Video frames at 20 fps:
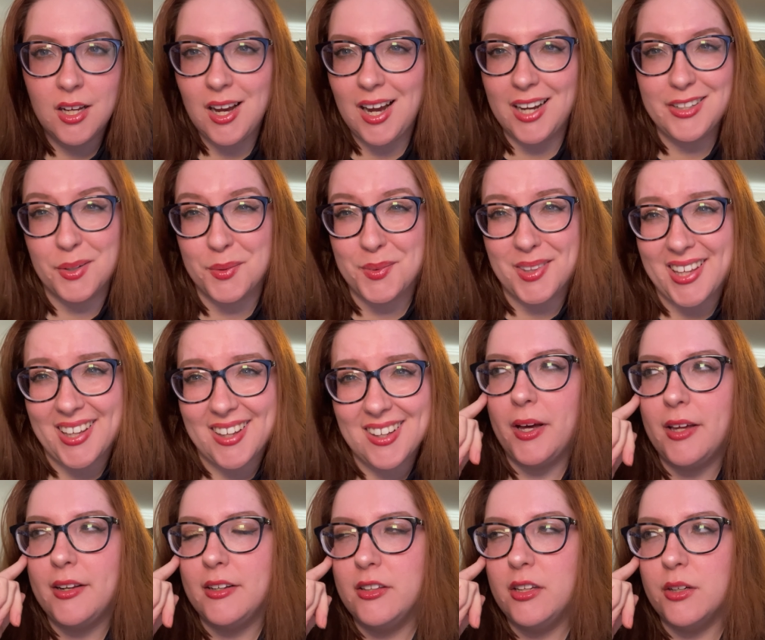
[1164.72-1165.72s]
I don't think,
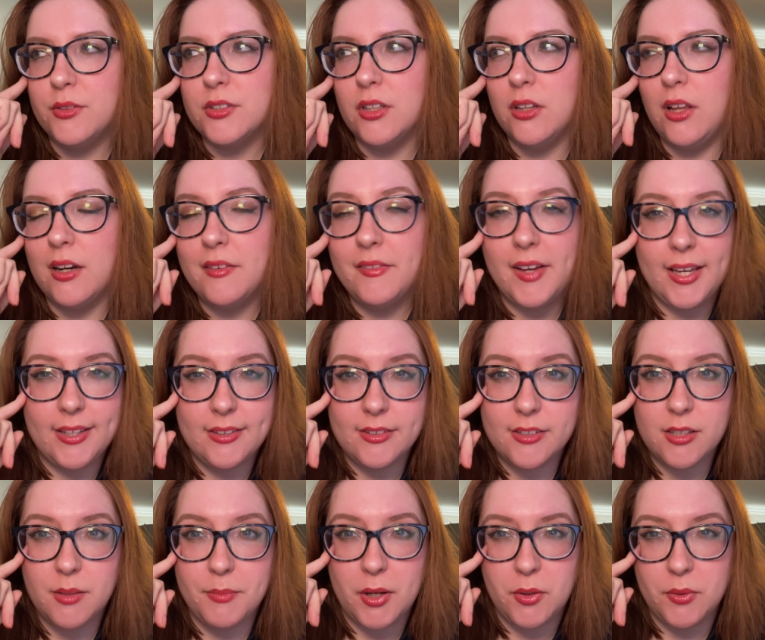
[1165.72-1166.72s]
but there's a lot of
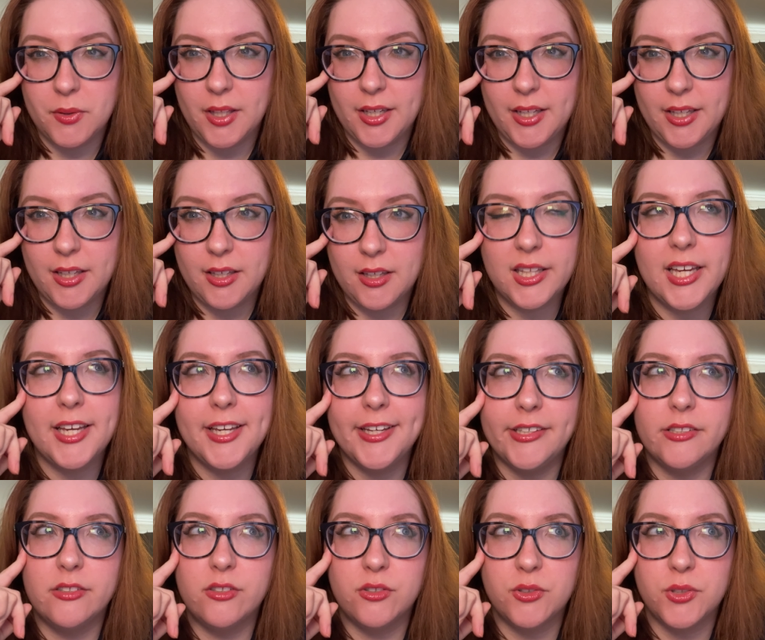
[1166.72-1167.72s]
hints about, like, the
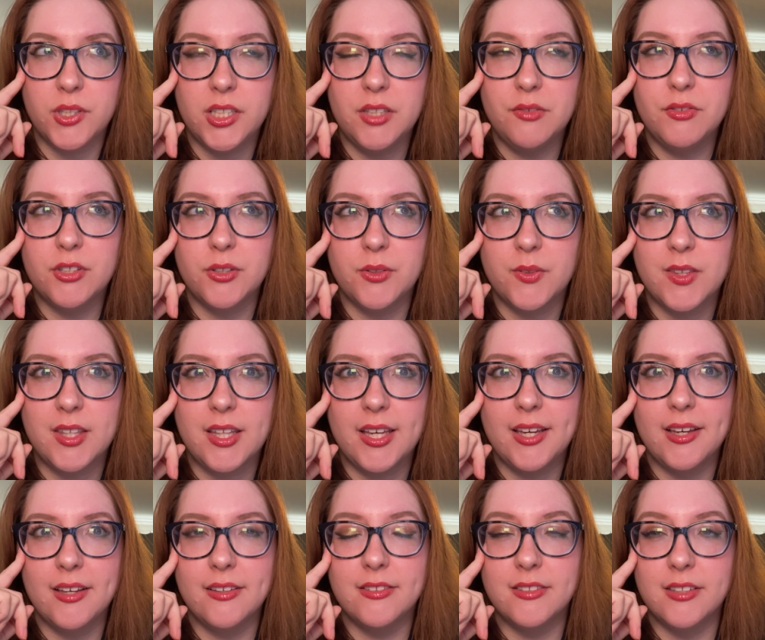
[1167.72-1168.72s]
history of certain
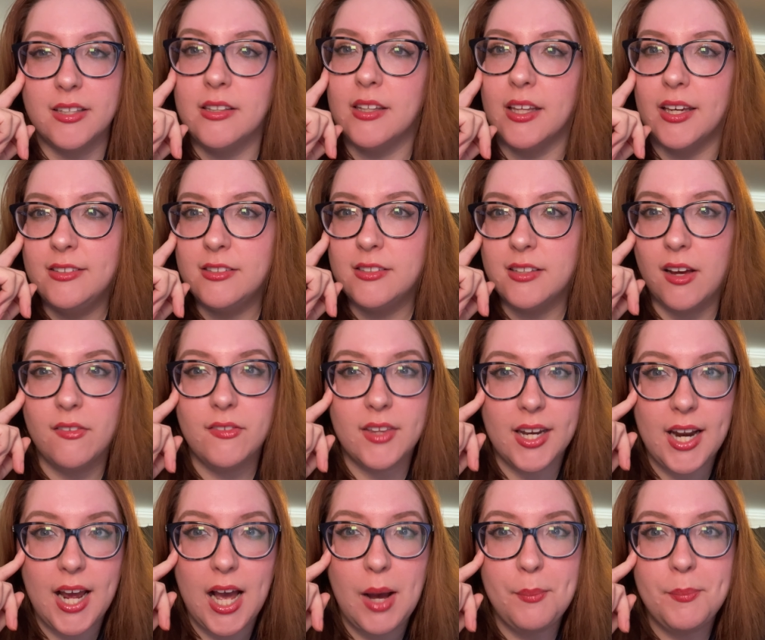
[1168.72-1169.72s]
things and, like, stuff that
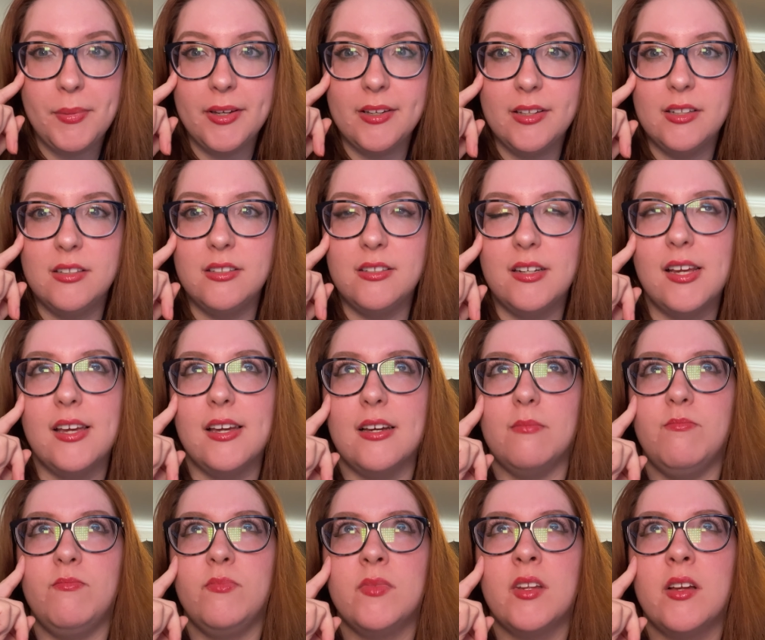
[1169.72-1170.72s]
happened
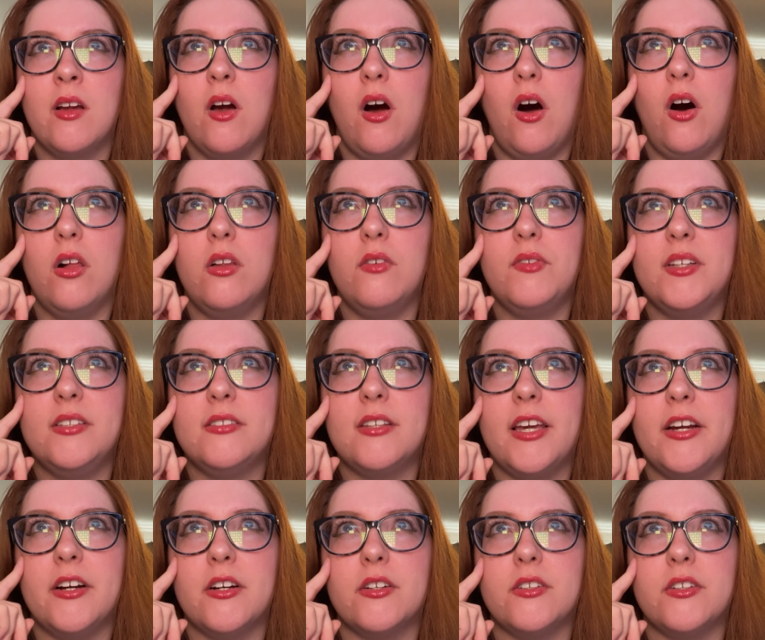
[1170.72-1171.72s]
and all of these
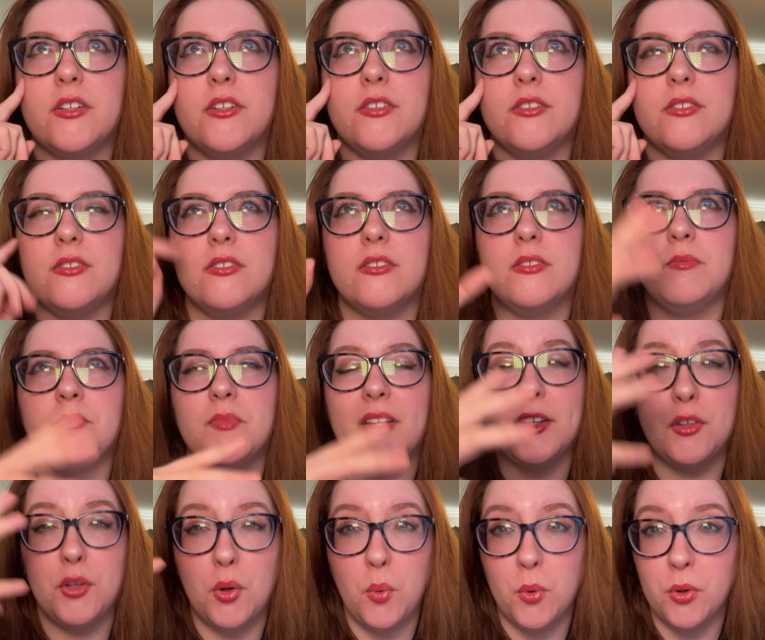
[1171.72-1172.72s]
characters, like
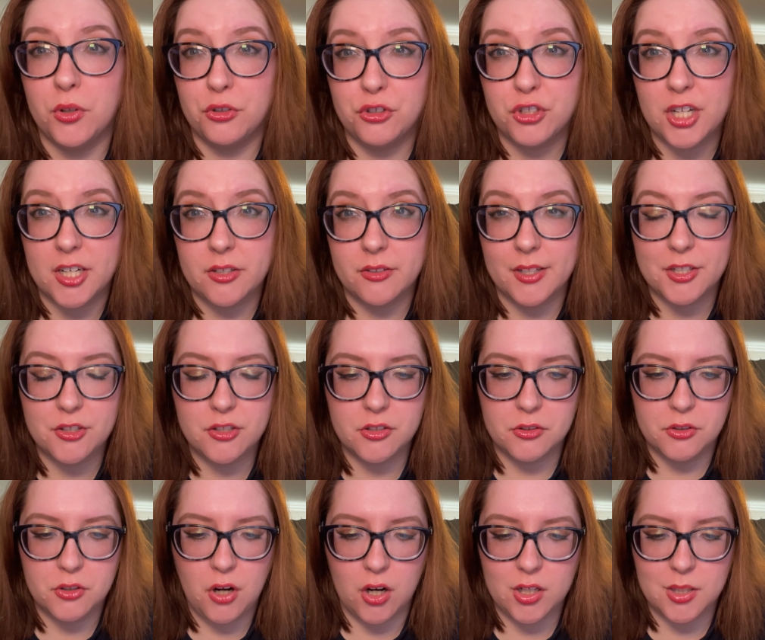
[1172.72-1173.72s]
the older generation
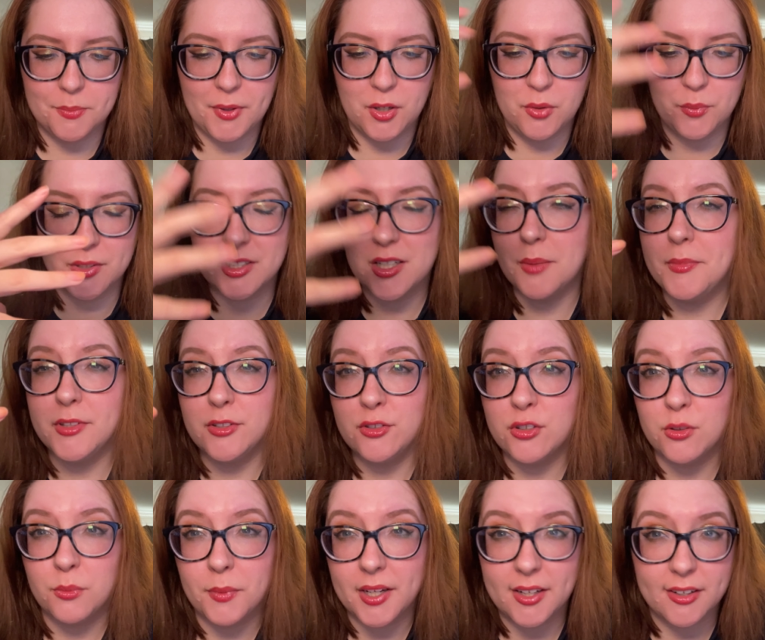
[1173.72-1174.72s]
are talked about, which I'm
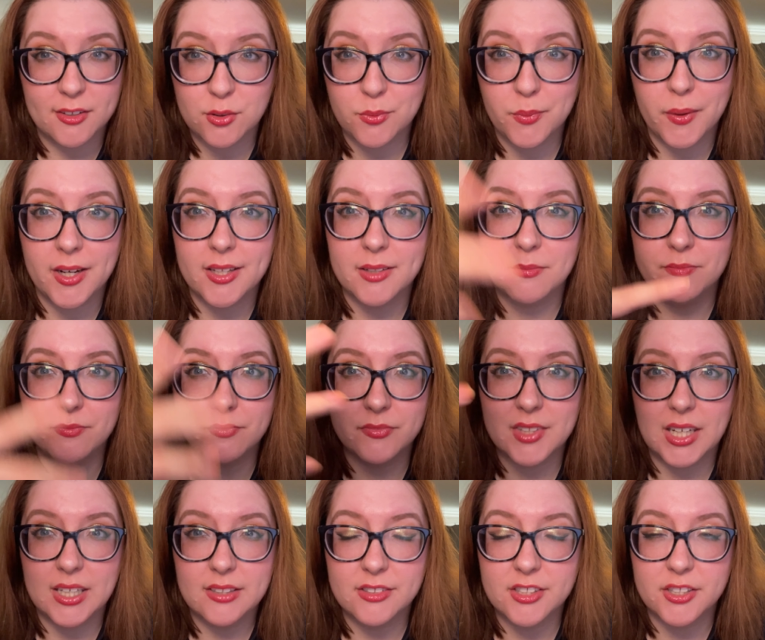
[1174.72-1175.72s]
assuming is what
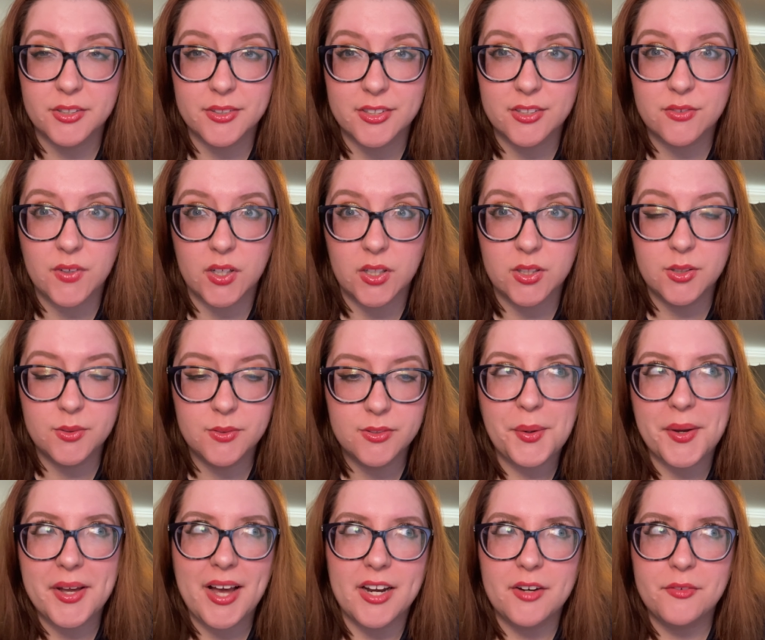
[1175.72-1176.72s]
that series follows. So
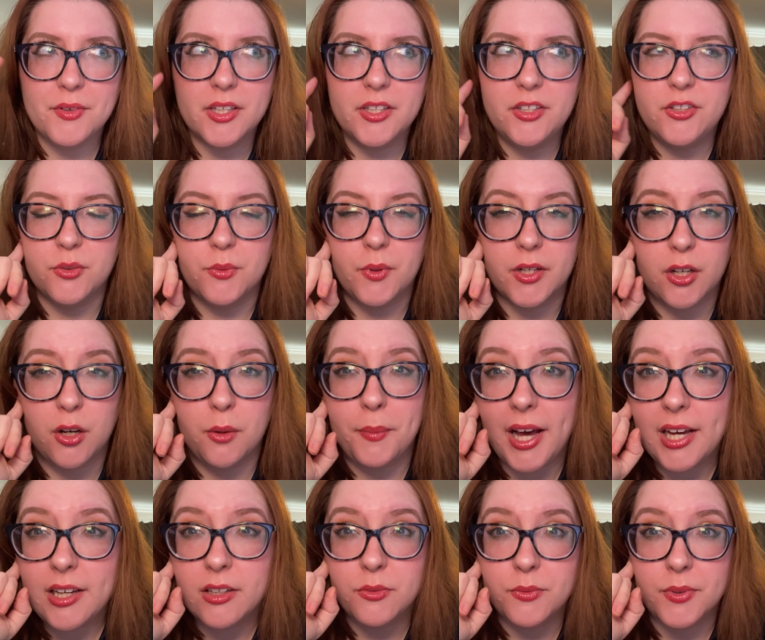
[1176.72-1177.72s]
I kind of really do want to go
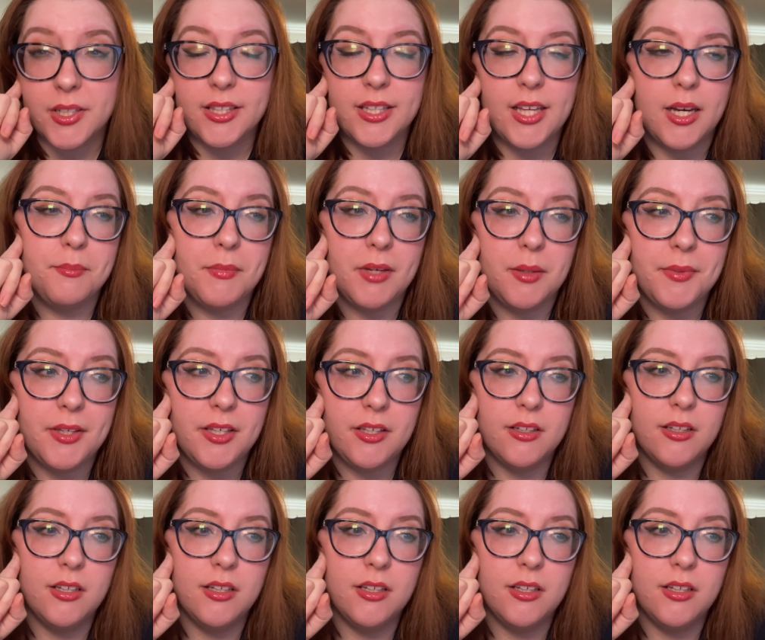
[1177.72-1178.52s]
back and read that maybe